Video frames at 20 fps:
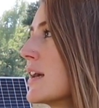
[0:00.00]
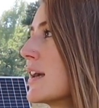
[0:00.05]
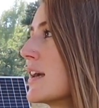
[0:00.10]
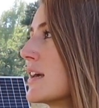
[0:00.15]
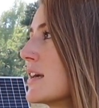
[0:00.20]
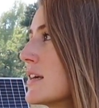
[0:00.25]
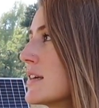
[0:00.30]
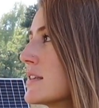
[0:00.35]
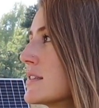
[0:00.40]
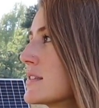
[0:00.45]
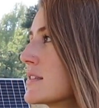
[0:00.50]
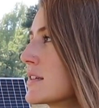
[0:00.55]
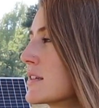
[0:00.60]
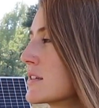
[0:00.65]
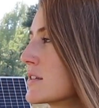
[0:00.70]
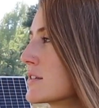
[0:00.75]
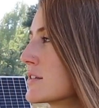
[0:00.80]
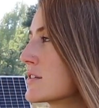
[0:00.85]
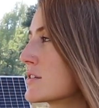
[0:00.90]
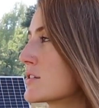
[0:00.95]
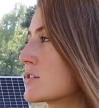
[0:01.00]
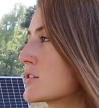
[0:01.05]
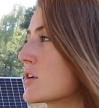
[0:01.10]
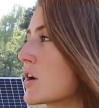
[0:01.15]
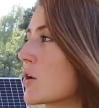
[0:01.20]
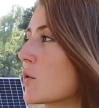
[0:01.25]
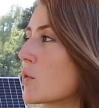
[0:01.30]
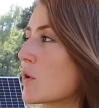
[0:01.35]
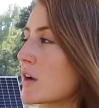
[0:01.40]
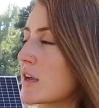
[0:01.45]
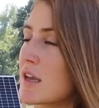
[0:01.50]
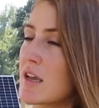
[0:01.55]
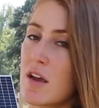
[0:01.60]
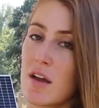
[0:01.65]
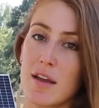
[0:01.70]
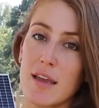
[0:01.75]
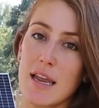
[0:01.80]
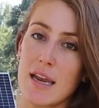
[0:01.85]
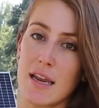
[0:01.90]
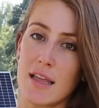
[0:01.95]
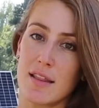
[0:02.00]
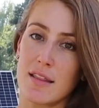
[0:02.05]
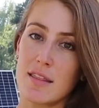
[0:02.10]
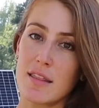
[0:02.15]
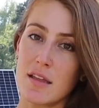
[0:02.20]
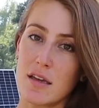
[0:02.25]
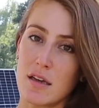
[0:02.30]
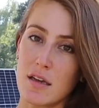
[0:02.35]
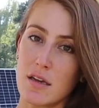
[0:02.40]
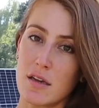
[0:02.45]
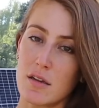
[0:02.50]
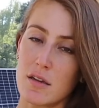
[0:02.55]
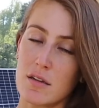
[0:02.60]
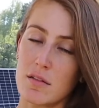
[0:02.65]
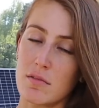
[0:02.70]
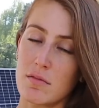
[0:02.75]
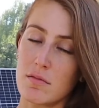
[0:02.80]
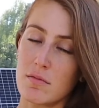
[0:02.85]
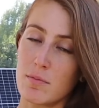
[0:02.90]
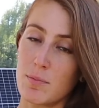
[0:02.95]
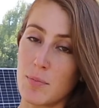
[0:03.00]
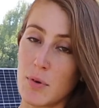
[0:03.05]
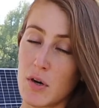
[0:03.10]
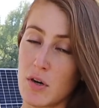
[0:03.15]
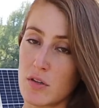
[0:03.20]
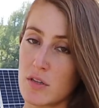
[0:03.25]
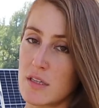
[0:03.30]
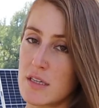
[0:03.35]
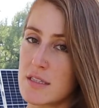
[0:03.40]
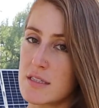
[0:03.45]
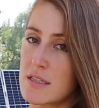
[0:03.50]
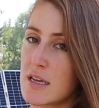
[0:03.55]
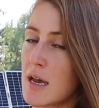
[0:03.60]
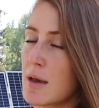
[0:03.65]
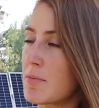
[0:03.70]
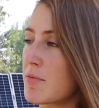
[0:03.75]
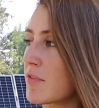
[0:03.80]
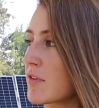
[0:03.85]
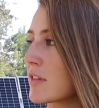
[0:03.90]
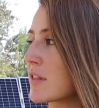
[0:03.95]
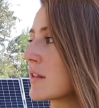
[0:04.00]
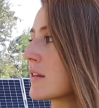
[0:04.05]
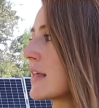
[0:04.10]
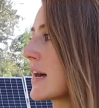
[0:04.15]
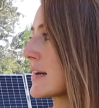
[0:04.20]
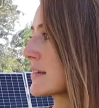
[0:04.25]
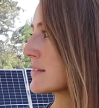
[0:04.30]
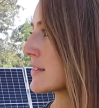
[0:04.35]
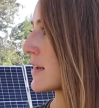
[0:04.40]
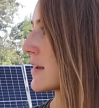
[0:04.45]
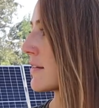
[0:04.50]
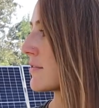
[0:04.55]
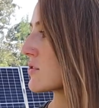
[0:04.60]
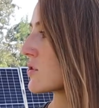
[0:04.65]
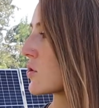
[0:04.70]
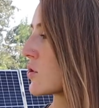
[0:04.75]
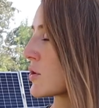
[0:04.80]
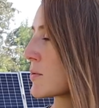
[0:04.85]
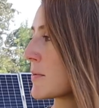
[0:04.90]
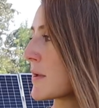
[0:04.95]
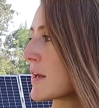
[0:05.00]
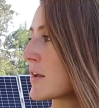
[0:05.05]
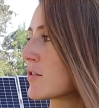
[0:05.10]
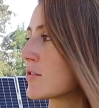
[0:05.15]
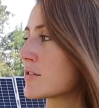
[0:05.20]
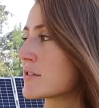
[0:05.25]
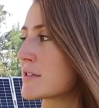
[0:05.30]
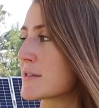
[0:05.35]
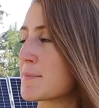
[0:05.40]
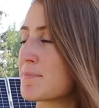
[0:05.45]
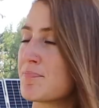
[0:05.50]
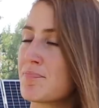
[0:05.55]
is start working on getting the purlins up for the last set of solar panels.